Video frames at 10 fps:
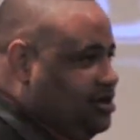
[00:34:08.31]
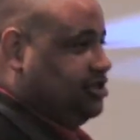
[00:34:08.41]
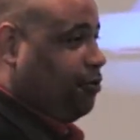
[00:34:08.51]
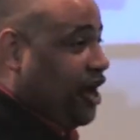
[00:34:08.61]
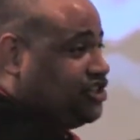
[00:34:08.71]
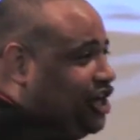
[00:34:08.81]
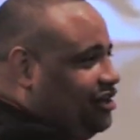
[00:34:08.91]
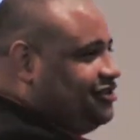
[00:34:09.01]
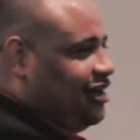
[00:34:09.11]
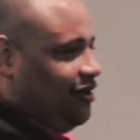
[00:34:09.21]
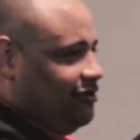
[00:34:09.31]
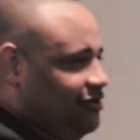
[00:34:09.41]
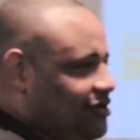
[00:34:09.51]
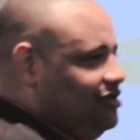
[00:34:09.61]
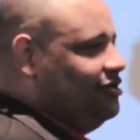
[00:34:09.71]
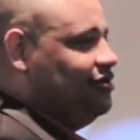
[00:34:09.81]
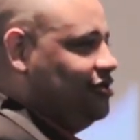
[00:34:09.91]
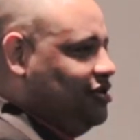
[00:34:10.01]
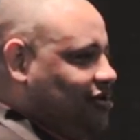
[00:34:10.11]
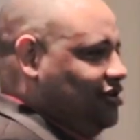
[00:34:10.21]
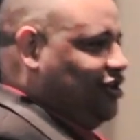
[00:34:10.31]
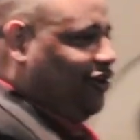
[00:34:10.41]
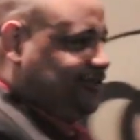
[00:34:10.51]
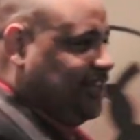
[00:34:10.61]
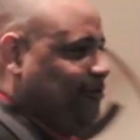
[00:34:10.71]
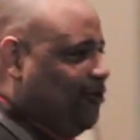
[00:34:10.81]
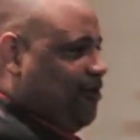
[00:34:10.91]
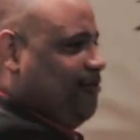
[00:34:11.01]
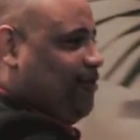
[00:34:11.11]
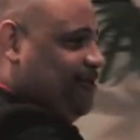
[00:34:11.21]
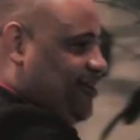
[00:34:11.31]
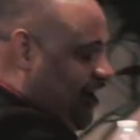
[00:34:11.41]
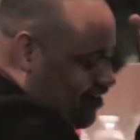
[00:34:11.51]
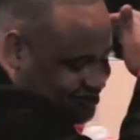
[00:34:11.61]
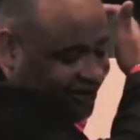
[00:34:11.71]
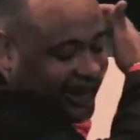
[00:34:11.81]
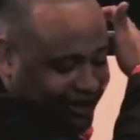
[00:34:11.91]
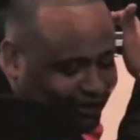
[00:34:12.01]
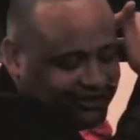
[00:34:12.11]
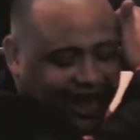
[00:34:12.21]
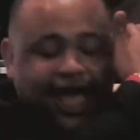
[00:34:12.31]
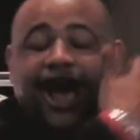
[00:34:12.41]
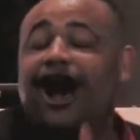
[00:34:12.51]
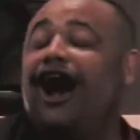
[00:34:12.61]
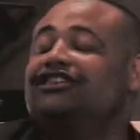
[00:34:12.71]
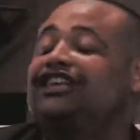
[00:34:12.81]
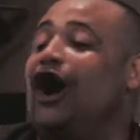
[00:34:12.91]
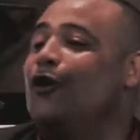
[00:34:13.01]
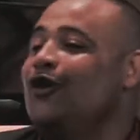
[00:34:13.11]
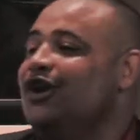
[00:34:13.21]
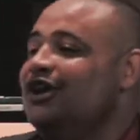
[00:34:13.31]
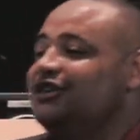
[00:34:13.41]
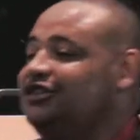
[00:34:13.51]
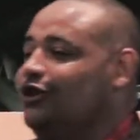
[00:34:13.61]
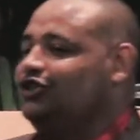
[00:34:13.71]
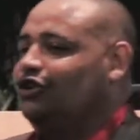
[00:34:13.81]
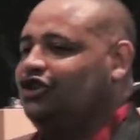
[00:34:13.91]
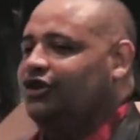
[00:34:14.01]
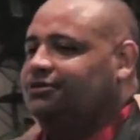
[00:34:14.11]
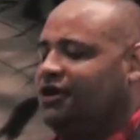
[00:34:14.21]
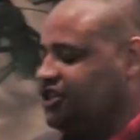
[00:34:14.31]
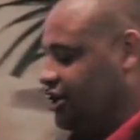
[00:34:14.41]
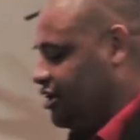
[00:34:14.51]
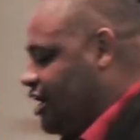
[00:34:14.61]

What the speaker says: he's a preacher, so sleeping with people, how that goes. Yeah. So he's a preacher,